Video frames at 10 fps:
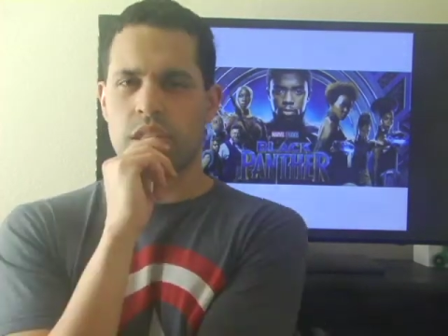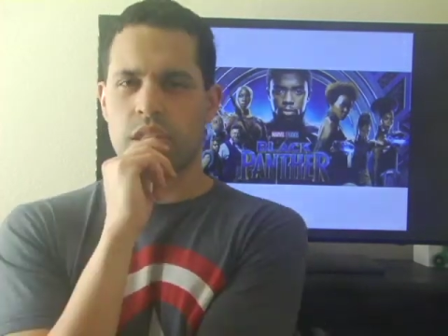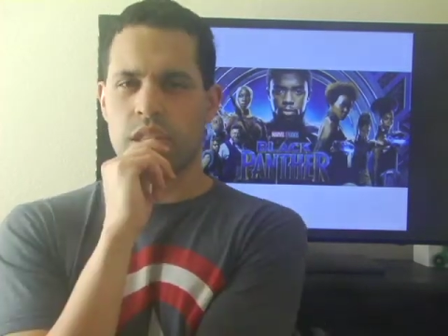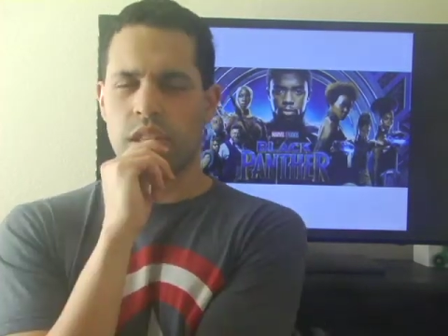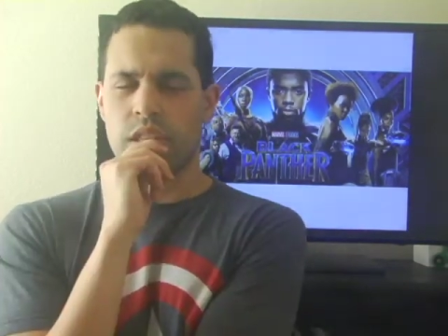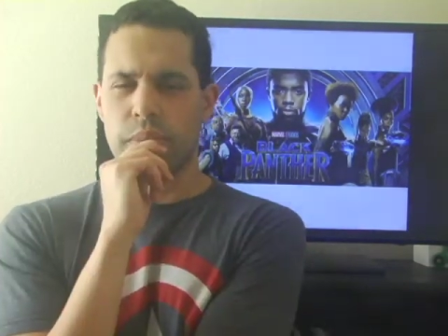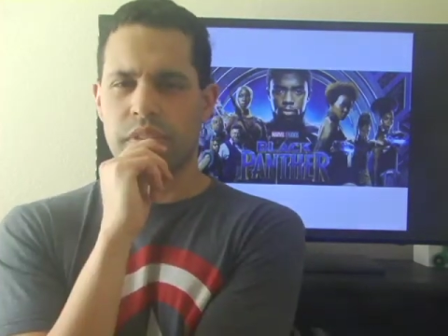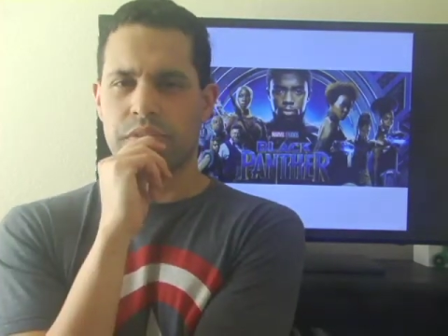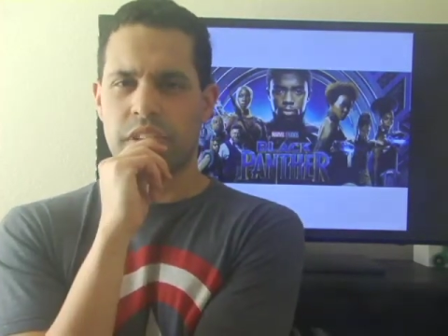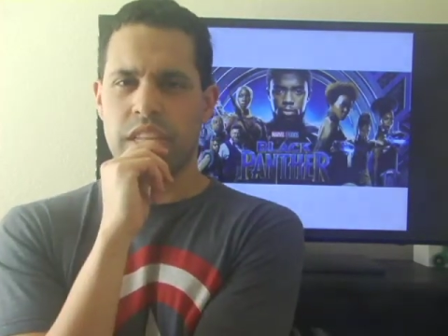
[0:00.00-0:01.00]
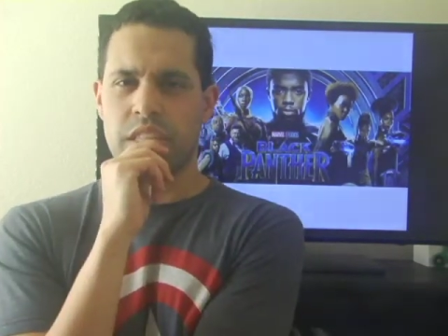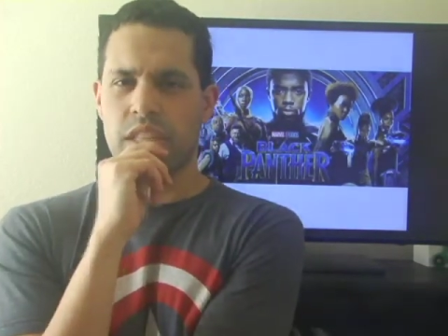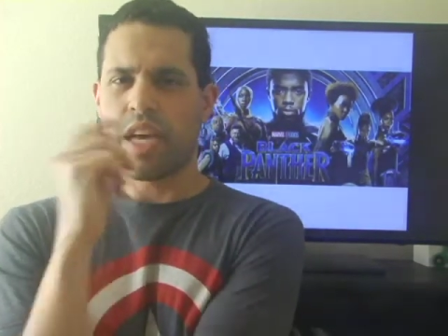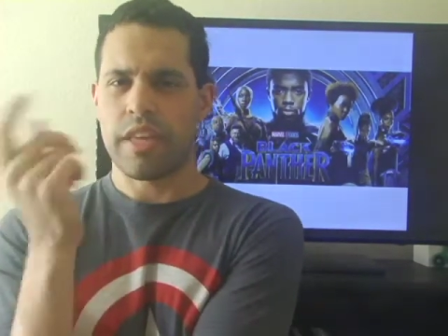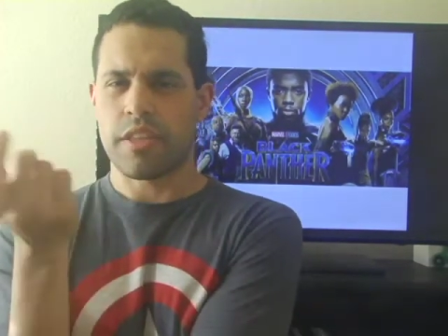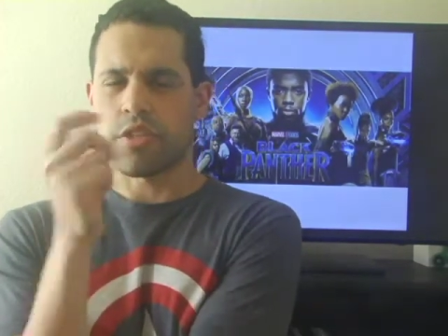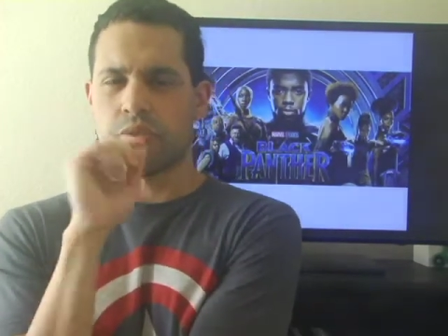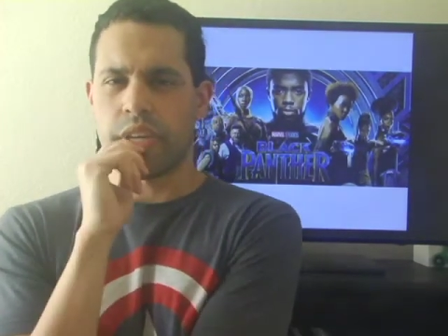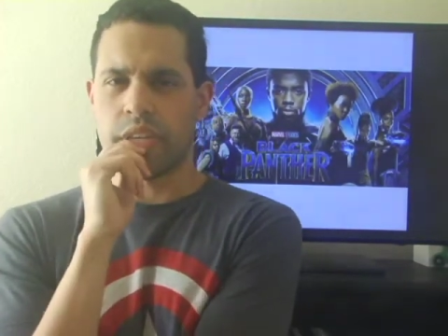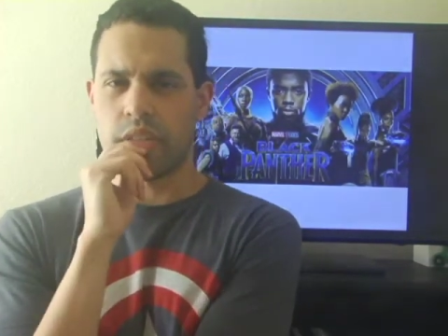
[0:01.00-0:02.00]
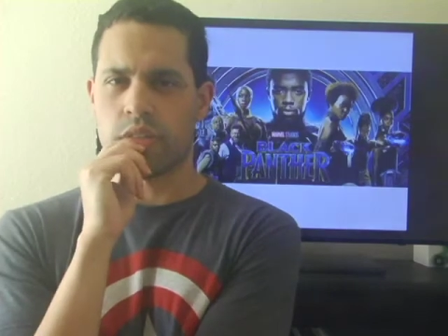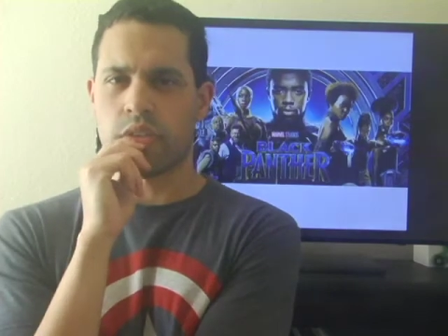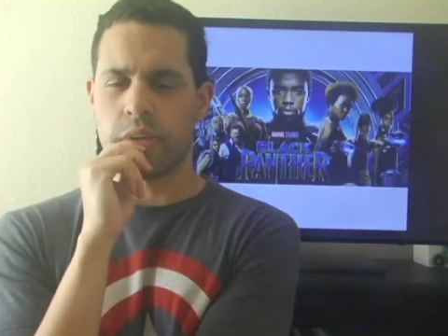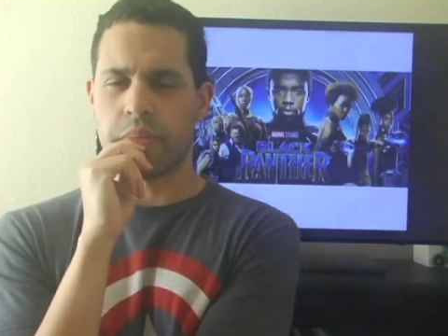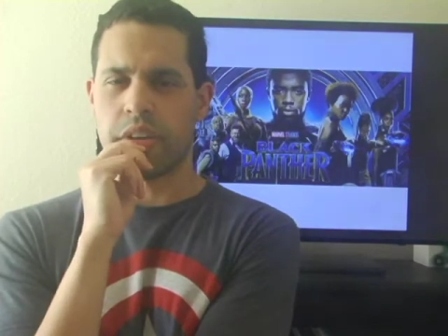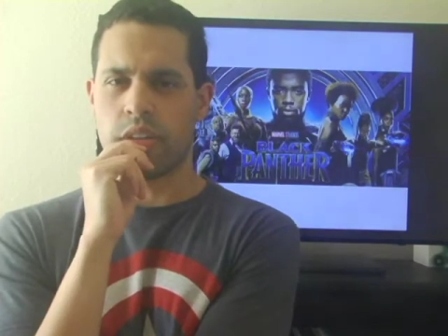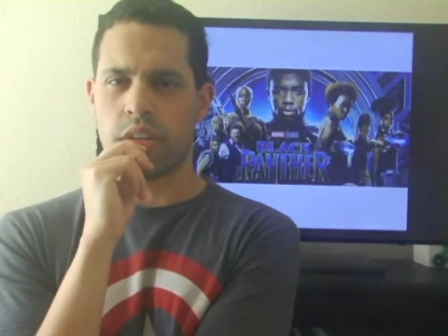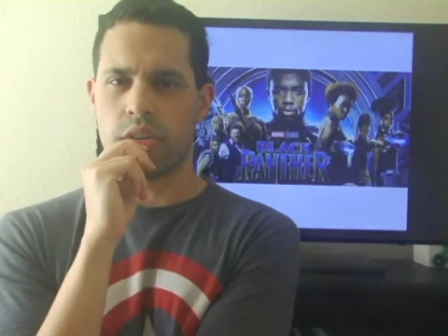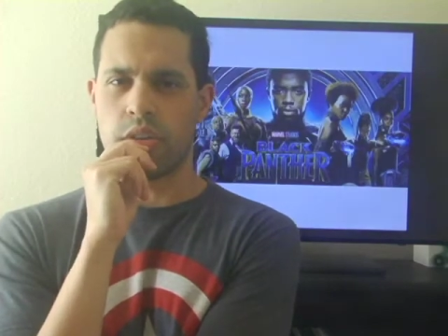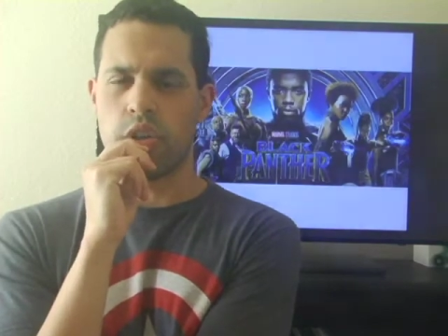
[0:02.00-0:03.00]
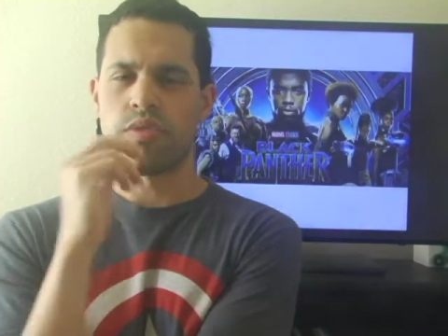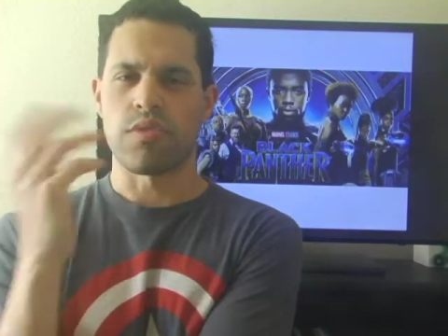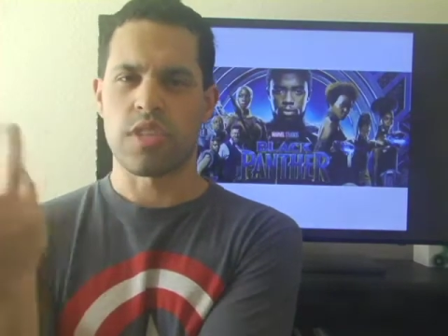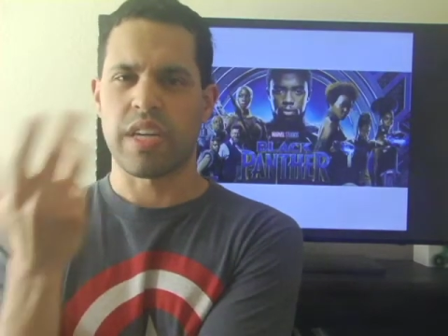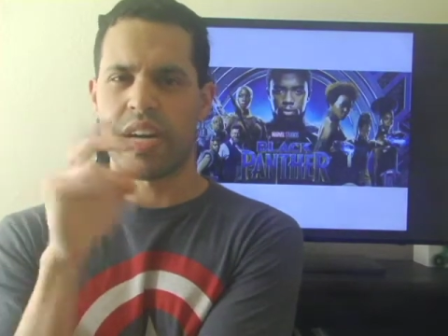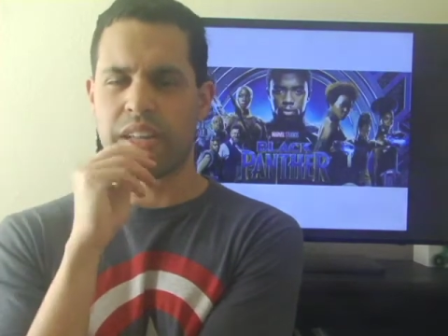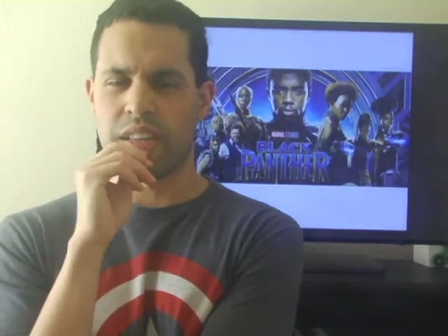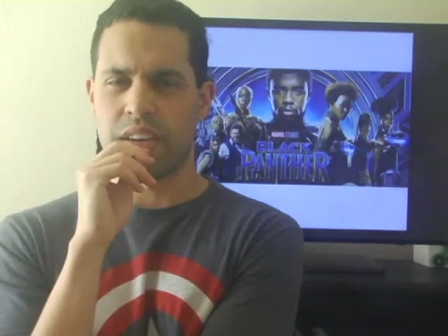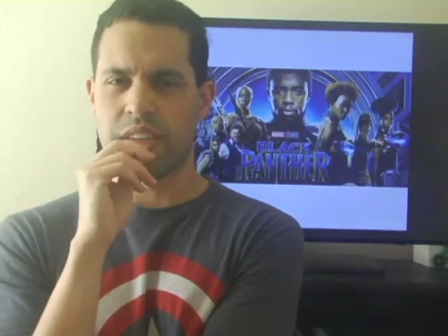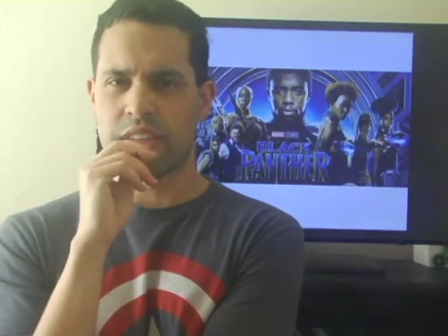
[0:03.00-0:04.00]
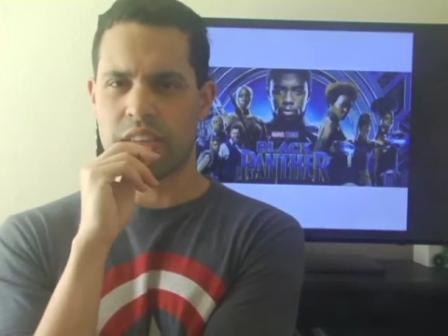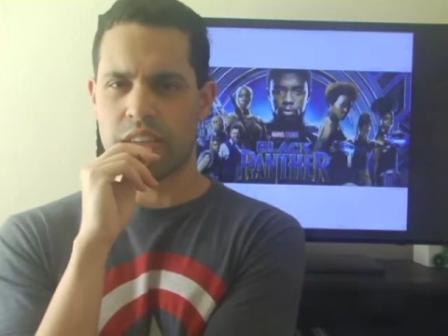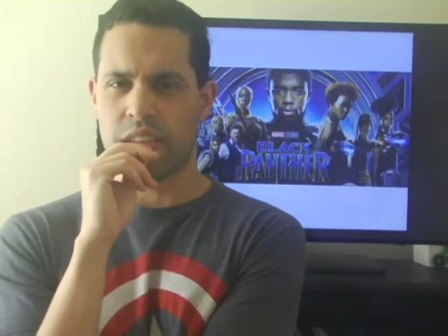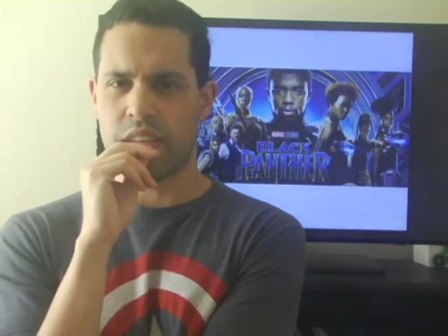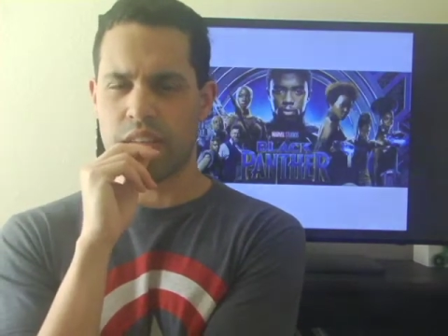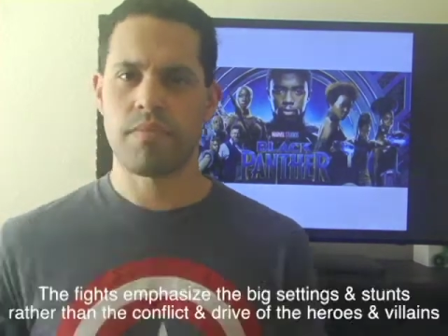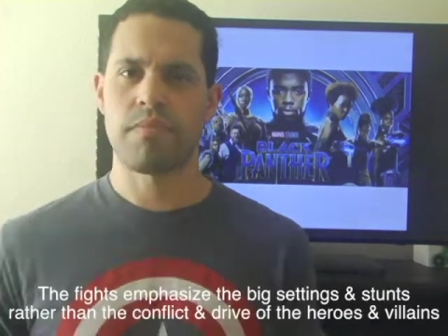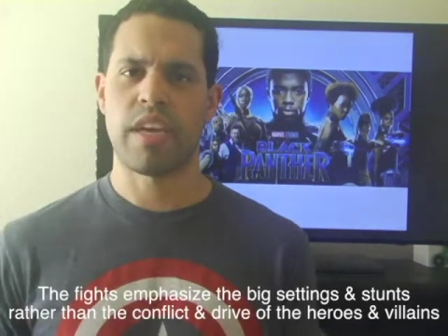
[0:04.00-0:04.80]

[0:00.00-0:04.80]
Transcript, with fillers: So some of the fights, like the train track battle, are over-stylized, and,